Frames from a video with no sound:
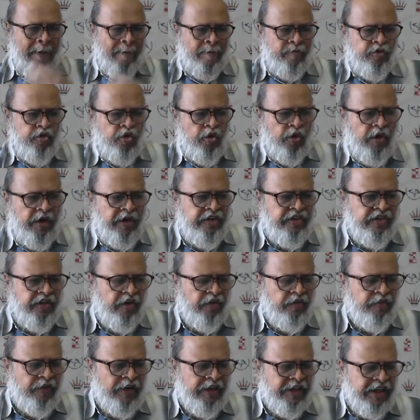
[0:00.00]
So it is a
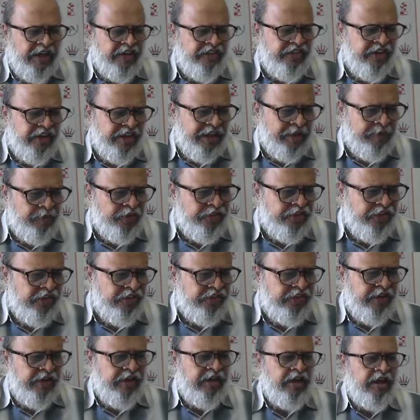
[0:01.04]
fantastic
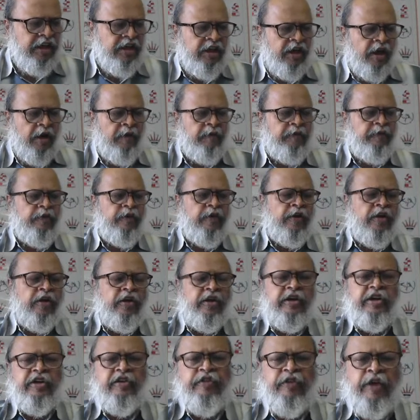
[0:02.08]
demonstration of
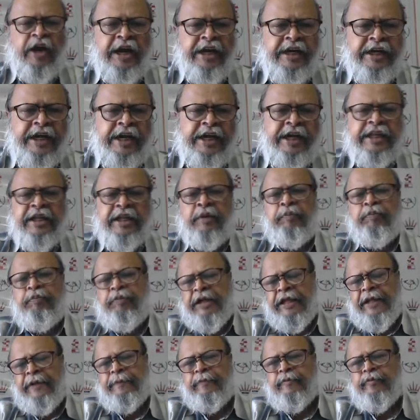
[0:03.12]
refined endgame
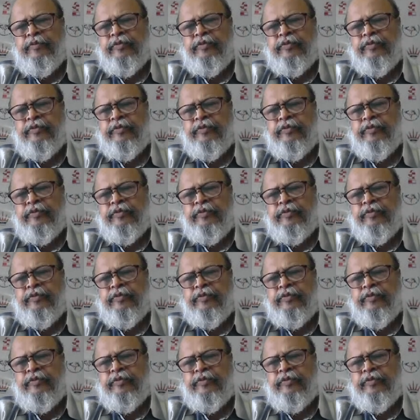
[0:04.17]
play,